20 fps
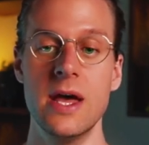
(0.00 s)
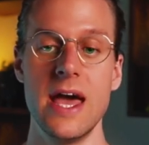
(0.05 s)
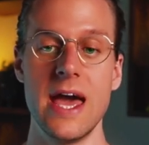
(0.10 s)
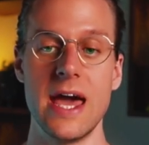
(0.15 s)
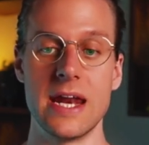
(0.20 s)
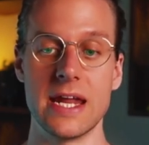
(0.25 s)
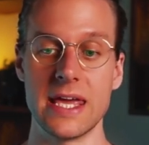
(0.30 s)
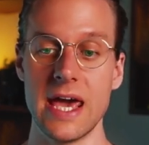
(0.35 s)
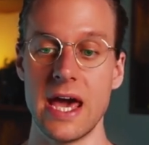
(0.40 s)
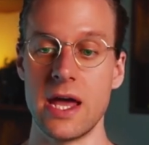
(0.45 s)

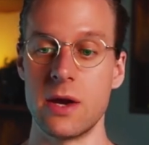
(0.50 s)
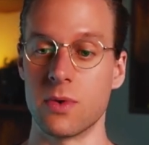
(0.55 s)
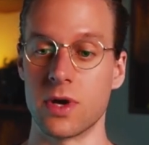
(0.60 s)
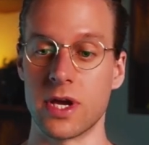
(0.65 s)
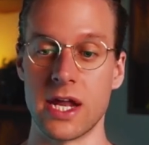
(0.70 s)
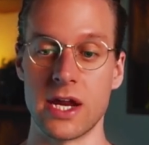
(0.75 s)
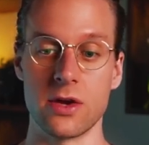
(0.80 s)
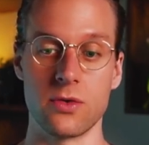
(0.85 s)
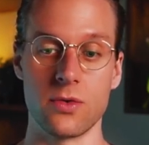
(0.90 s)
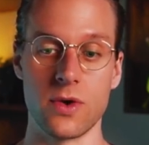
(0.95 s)
And again, we're
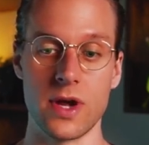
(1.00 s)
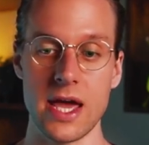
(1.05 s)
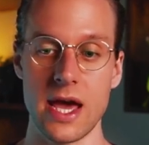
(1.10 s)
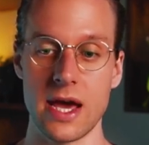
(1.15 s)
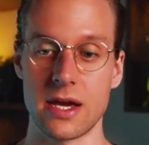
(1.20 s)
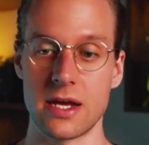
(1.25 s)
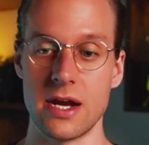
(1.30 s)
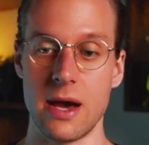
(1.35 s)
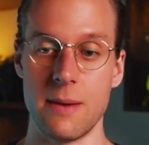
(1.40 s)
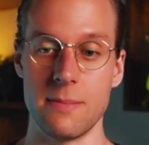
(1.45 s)
getting great
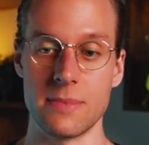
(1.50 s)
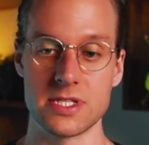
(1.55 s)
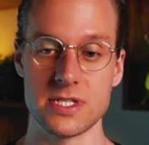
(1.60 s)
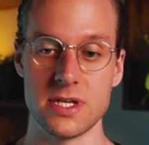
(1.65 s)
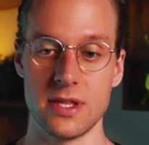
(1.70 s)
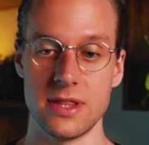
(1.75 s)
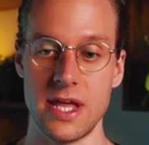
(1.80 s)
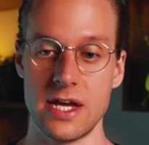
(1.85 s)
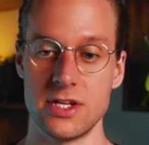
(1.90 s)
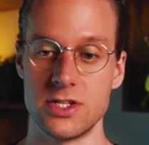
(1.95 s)
economics
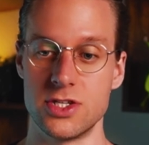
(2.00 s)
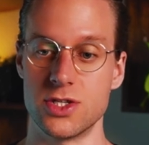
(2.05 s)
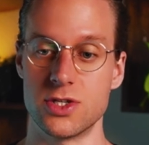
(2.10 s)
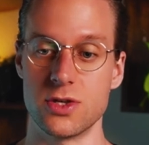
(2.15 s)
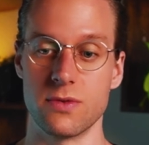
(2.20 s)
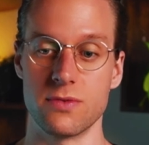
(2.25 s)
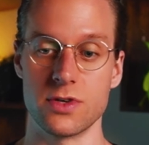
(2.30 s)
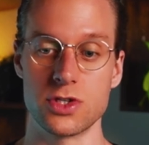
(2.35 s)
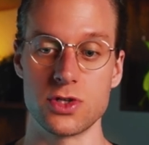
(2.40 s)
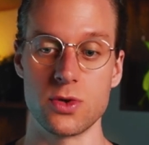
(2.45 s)
on that, just
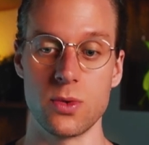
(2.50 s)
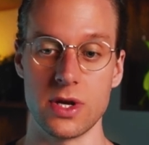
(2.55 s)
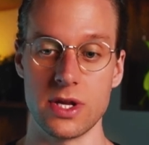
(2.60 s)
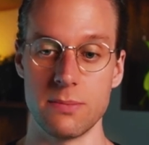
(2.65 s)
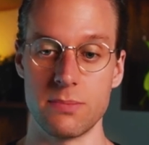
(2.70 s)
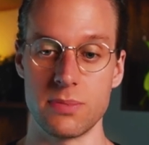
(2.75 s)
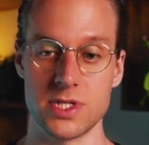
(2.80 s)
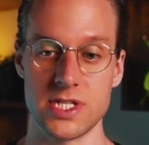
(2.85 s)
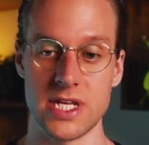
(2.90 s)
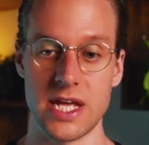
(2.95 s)
over
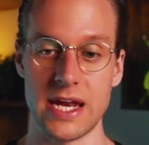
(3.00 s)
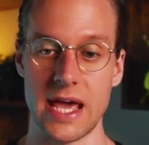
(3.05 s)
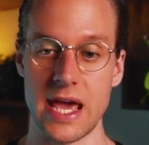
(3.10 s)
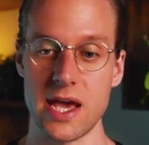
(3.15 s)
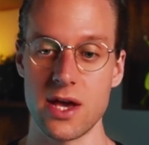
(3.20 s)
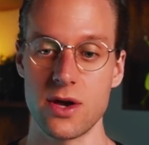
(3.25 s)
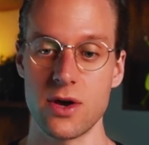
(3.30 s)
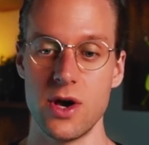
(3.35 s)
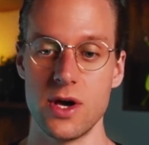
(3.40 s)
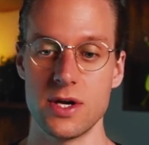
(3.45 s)
20%
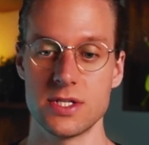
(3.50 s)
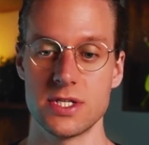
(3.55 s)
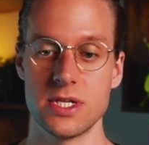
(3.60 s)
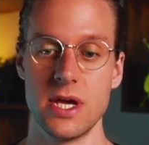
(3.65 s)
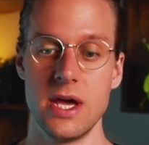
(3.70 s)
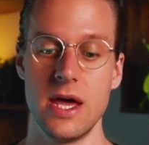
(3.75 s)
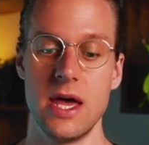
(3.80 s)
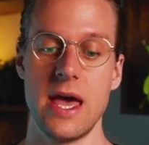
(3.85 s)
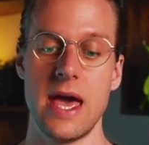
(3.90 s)
ACoS.